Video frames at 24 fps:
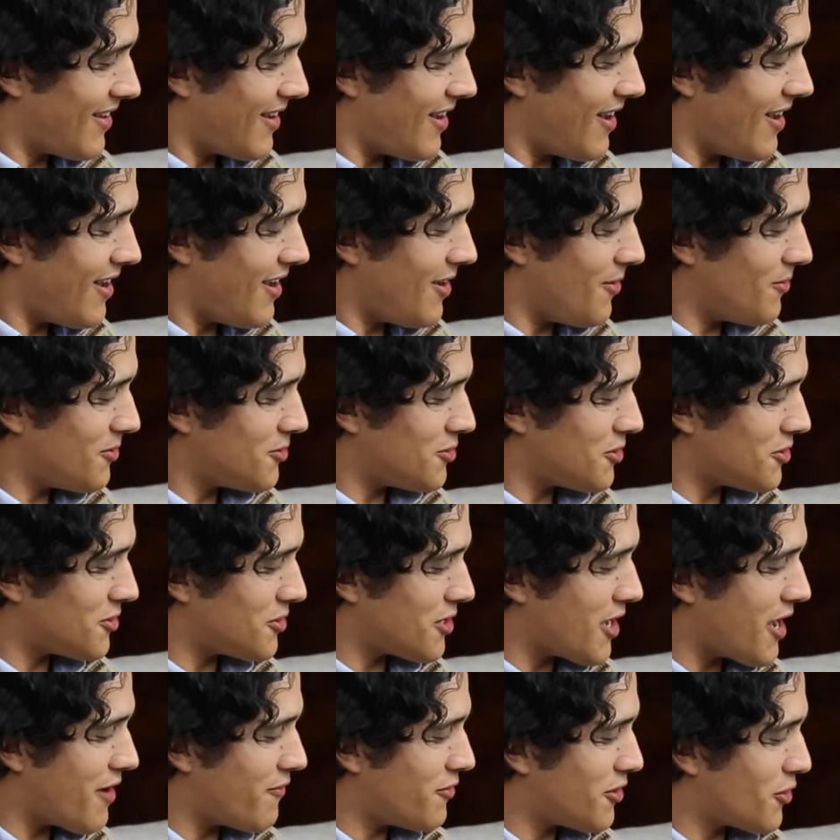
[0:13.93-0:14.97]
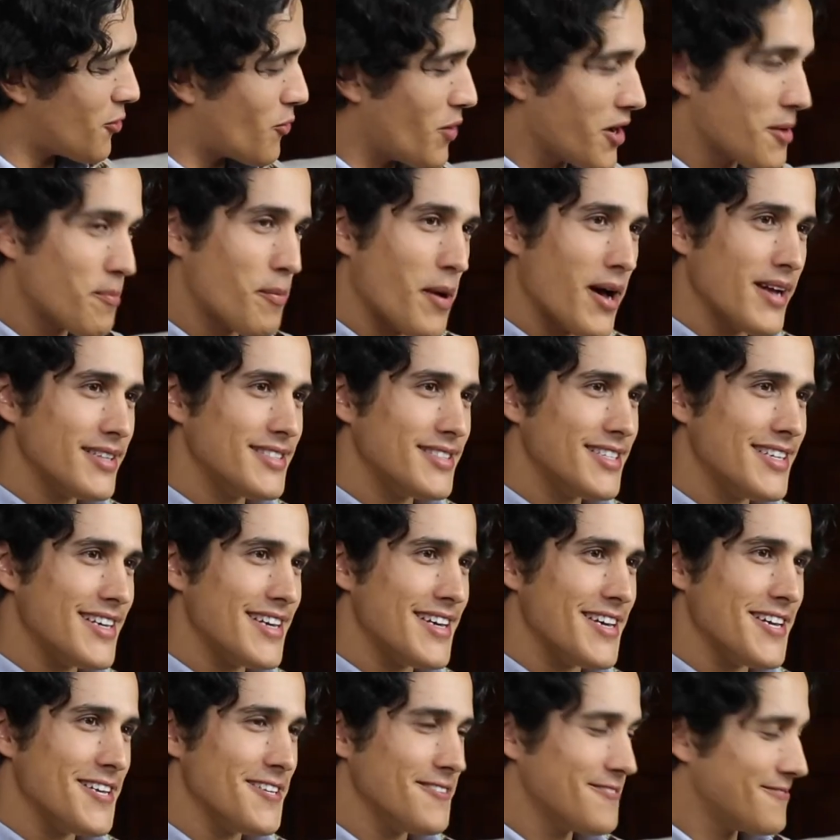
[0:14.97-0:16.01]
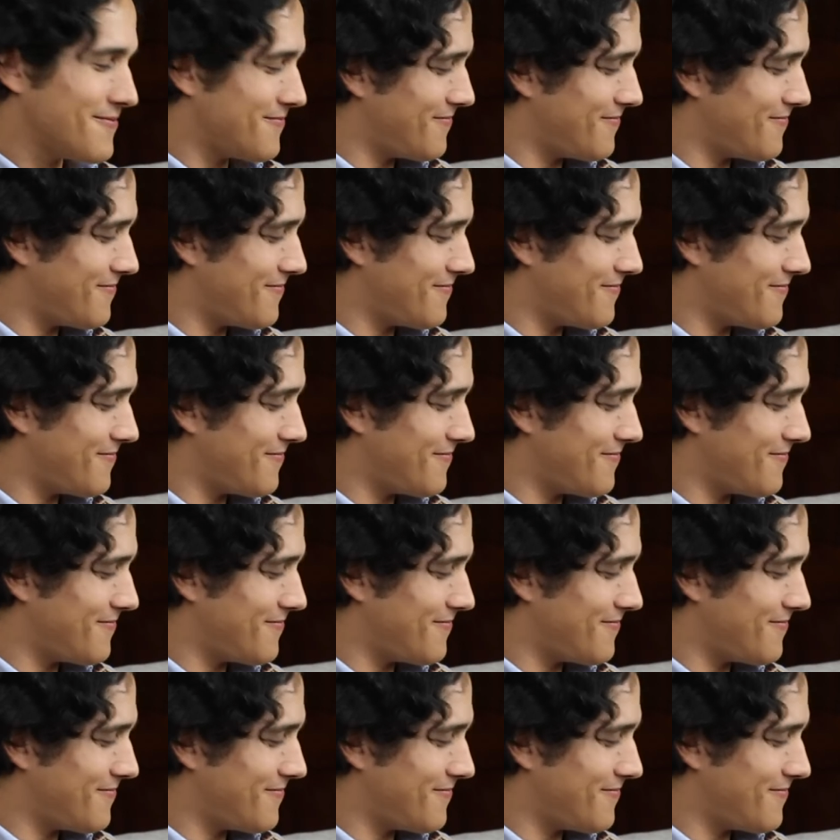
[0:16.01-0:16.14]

I was just having a quick bite to eat.